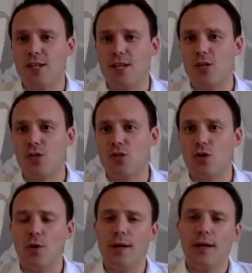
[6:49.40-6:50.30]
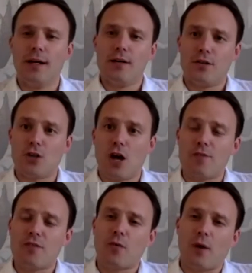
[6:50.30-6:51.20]
into the
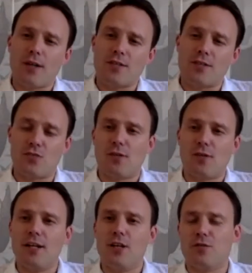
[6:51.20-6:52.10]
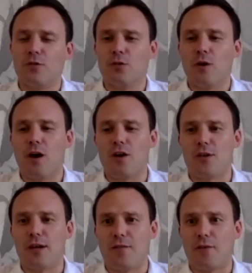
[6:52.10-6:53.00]
types of questions it's really useful to ask
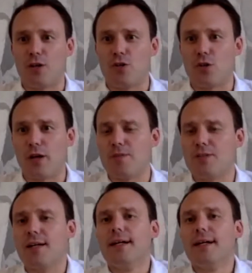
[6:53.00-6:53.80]
on Africa trips,